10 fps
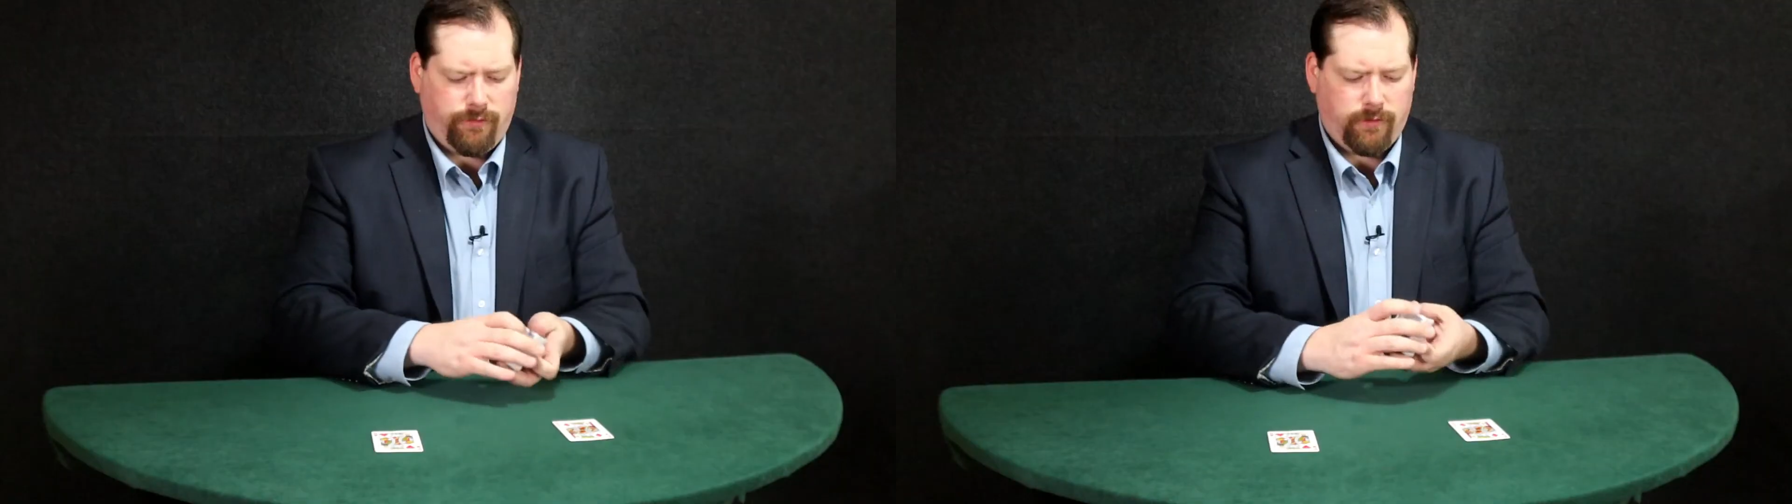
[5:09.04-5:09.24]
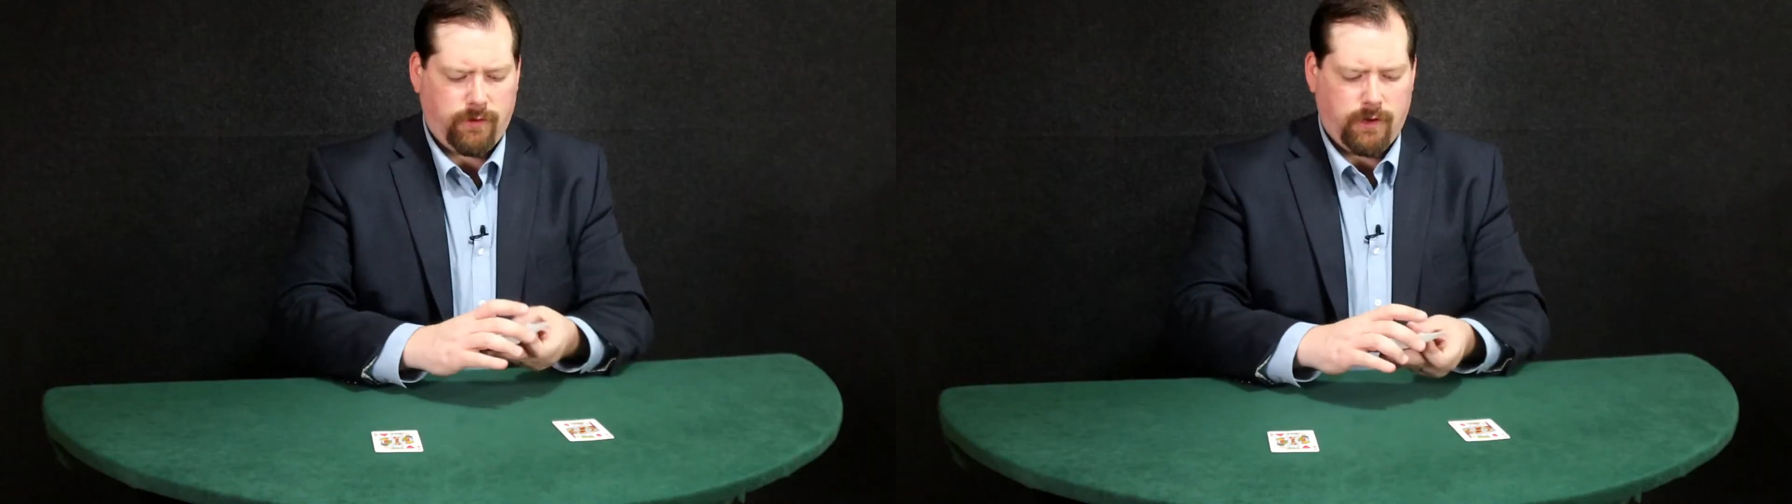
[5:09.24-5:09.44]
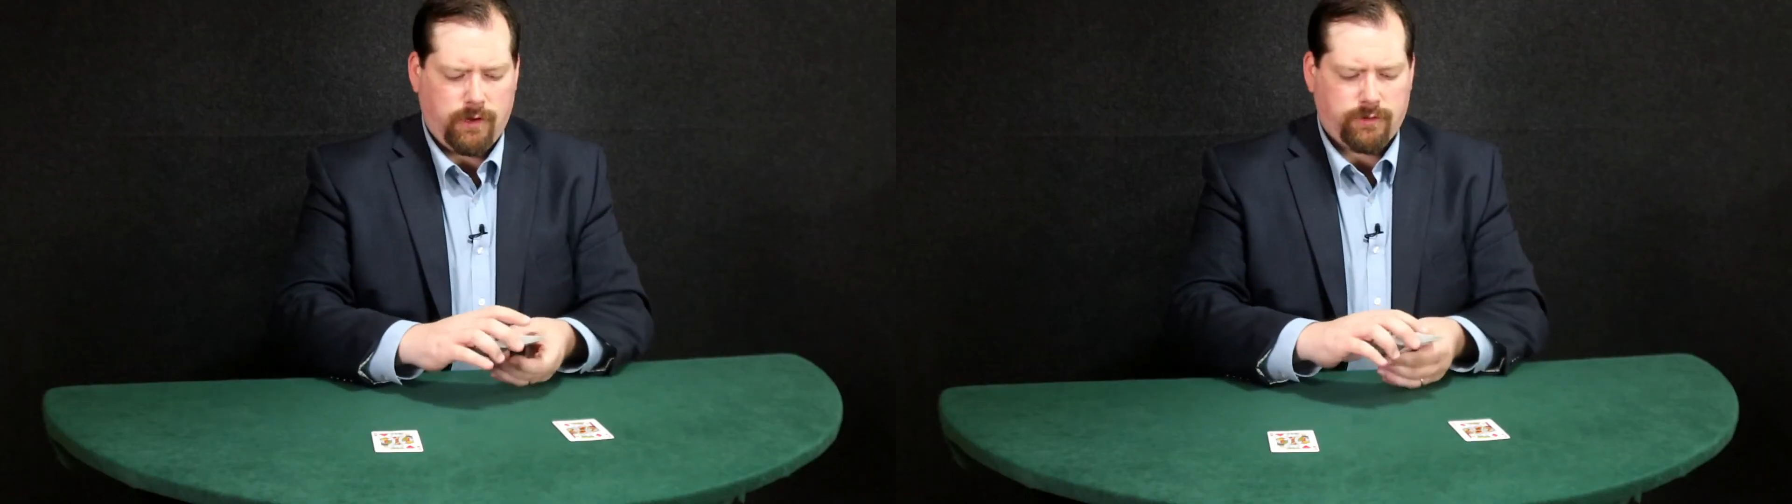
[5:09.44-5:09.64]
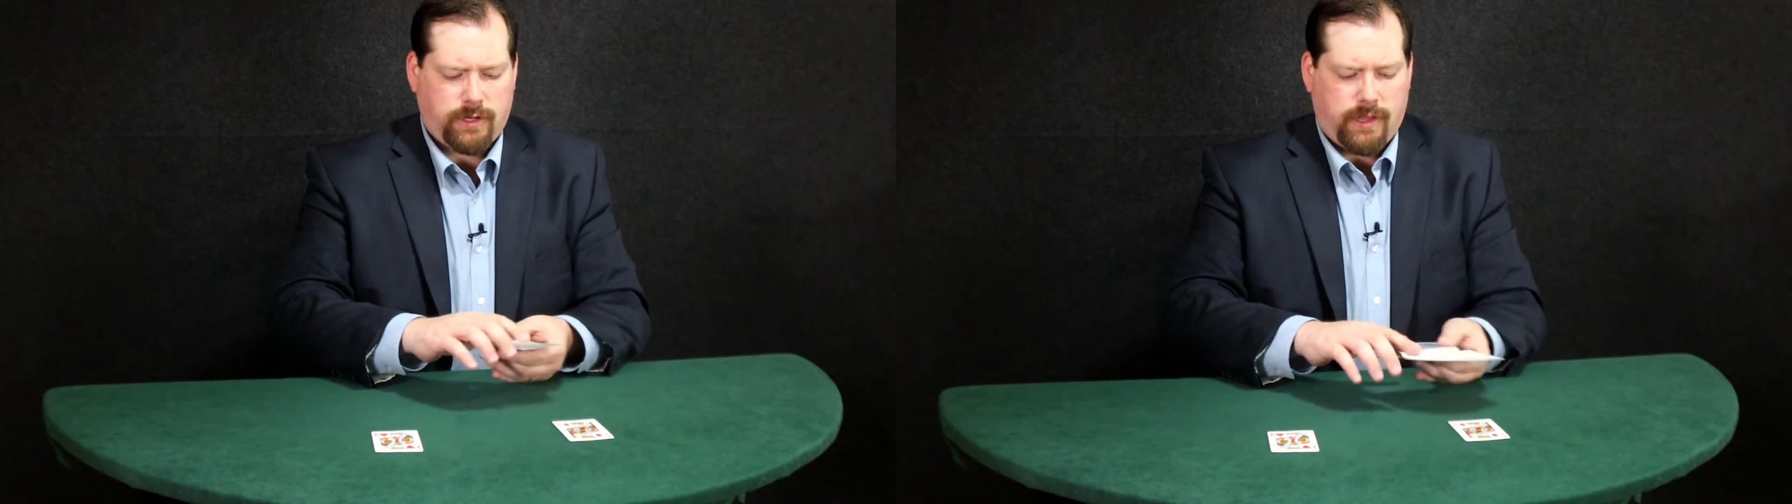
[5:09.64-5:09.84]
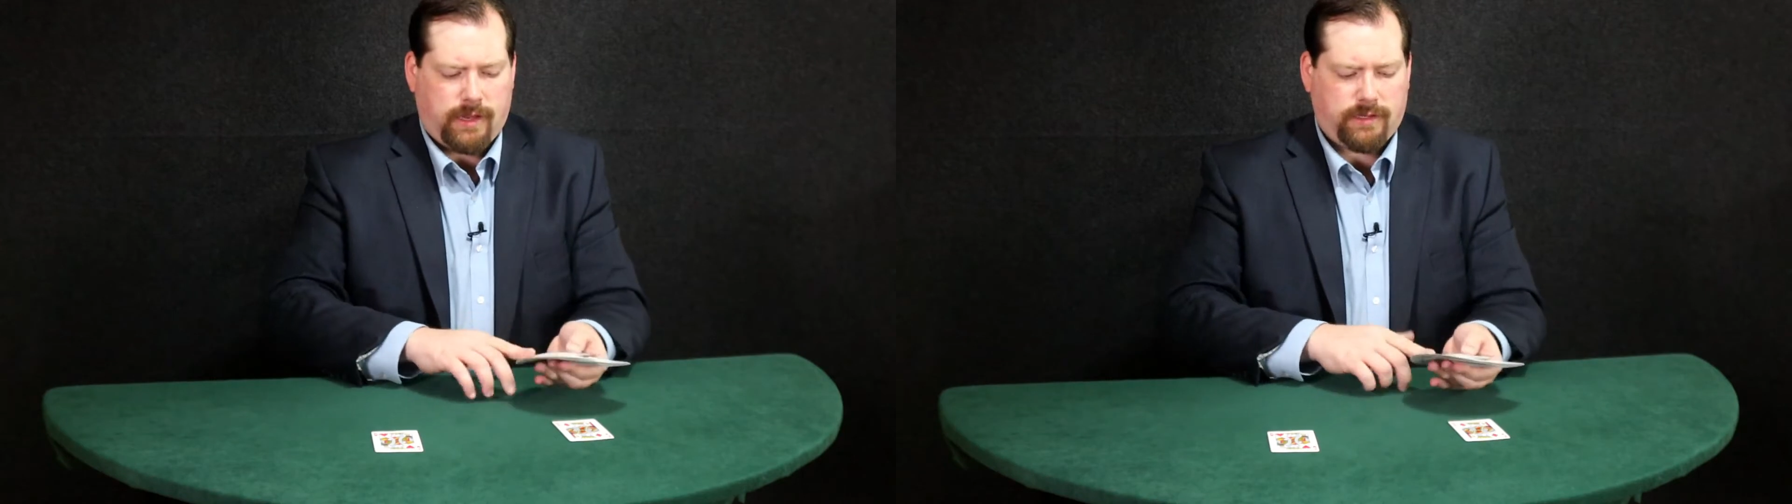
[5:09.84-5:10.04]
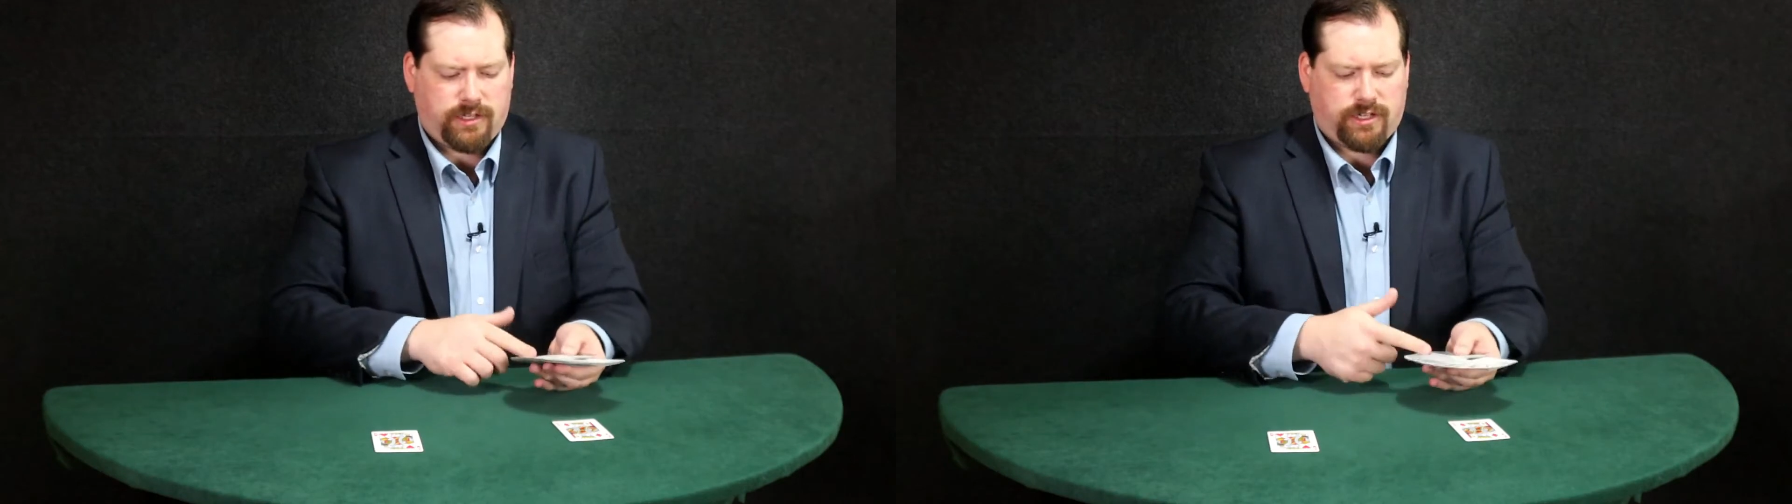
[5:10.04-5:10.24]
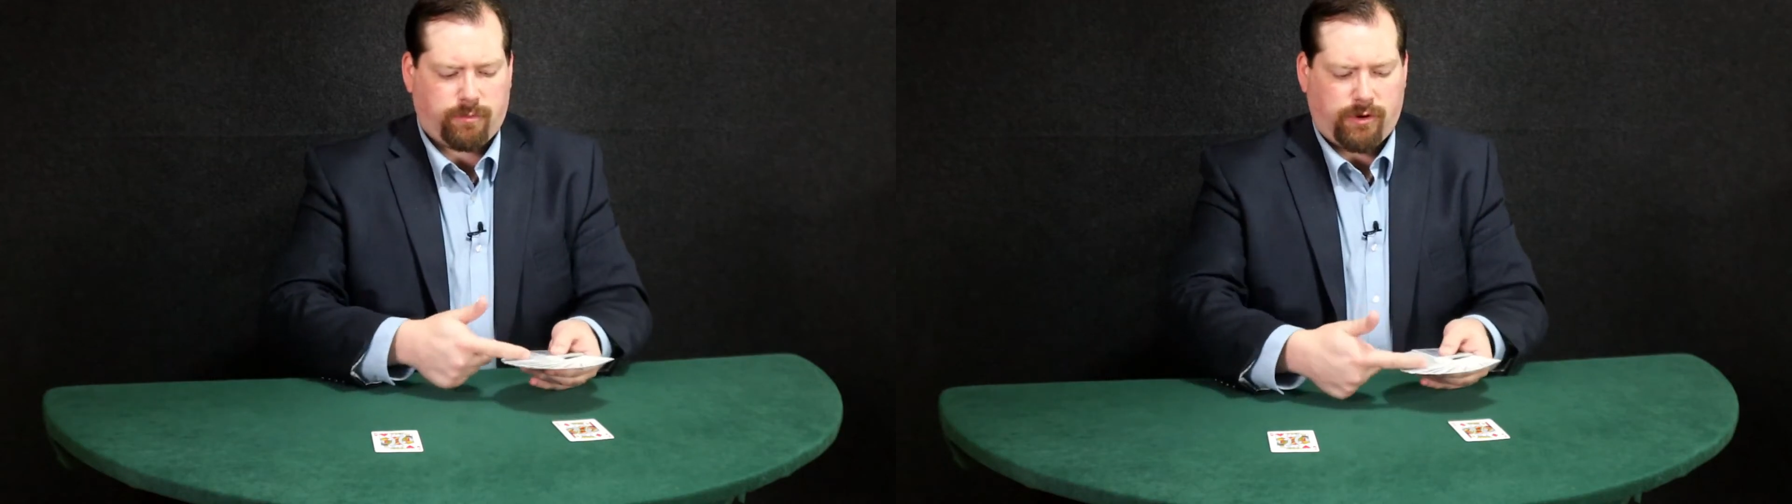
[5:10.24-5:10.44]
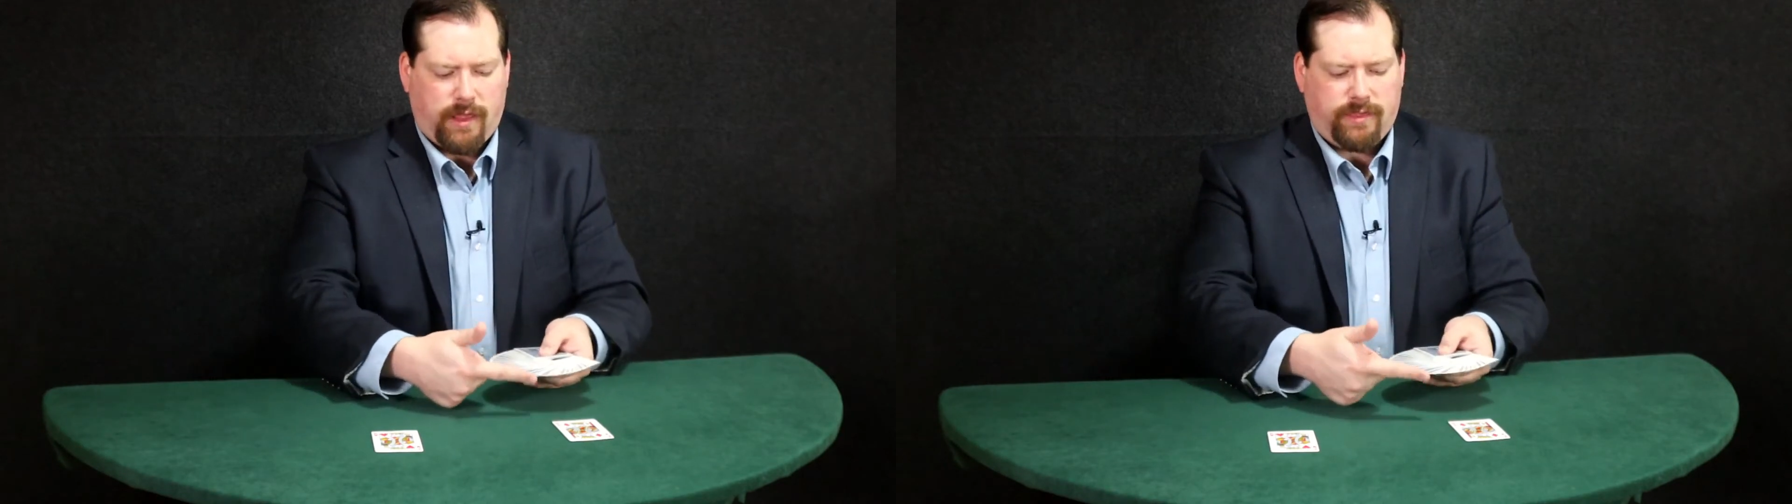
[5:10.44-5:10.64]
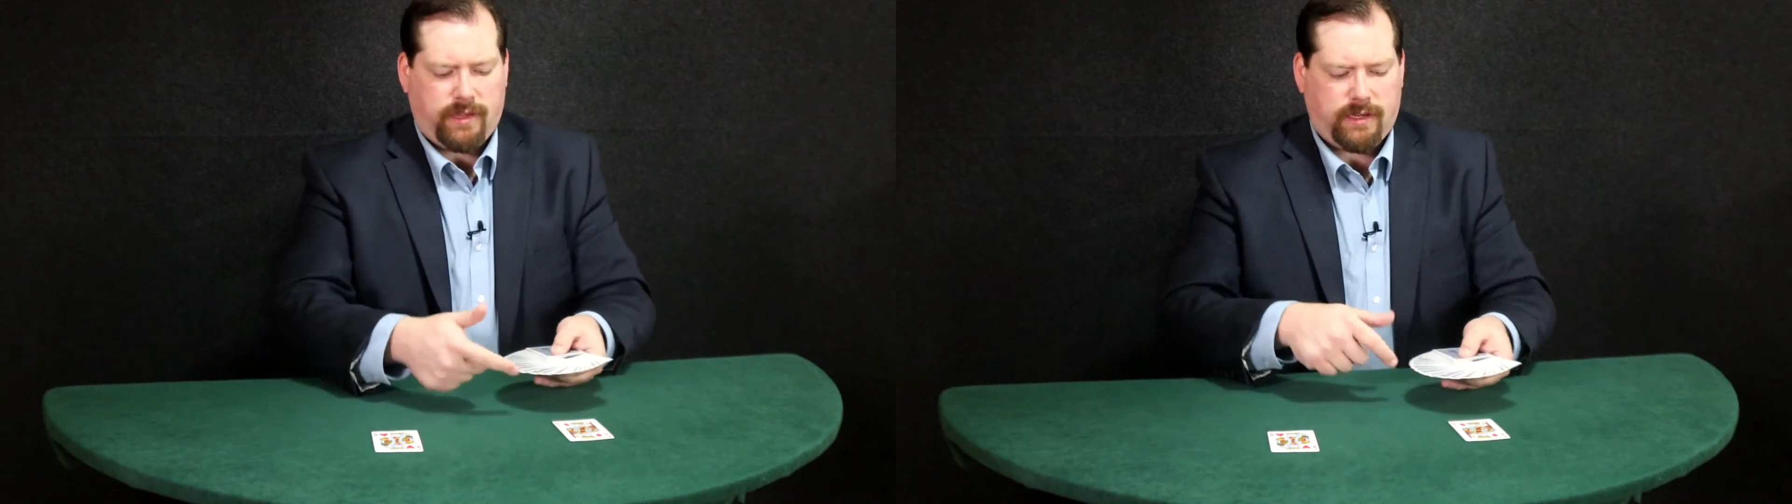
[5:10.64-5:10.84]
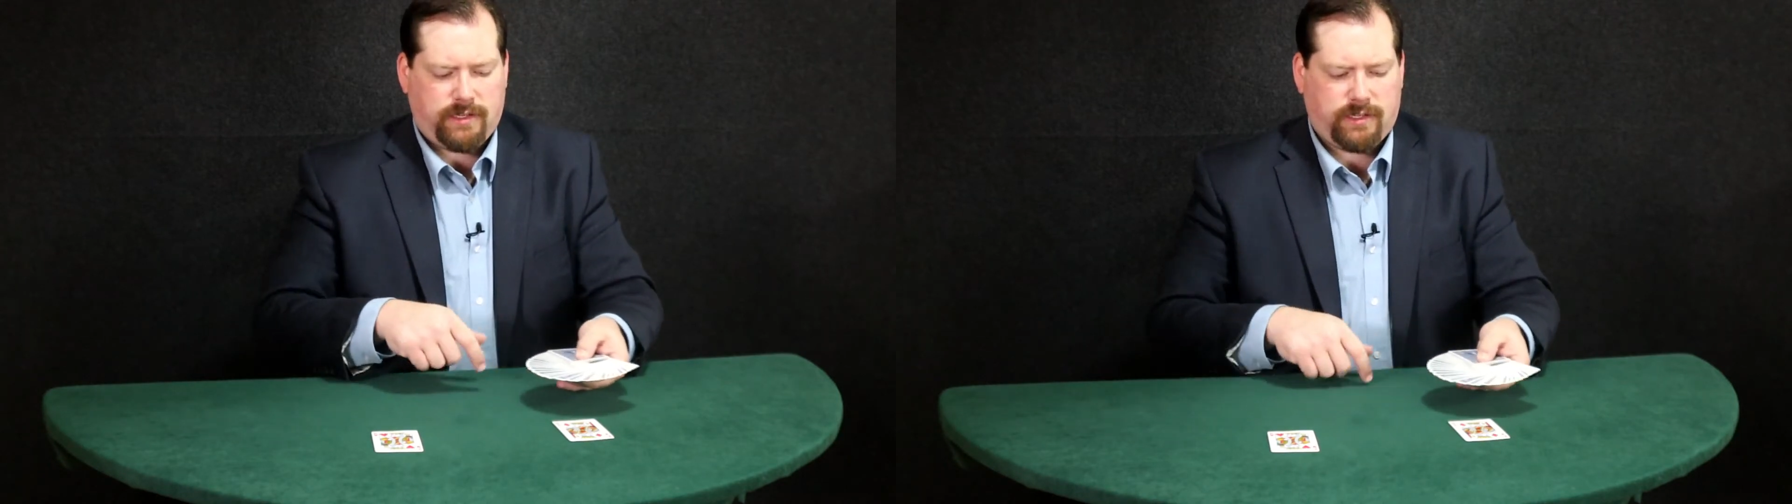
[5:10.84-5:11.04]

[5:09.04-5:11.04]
We should then spread these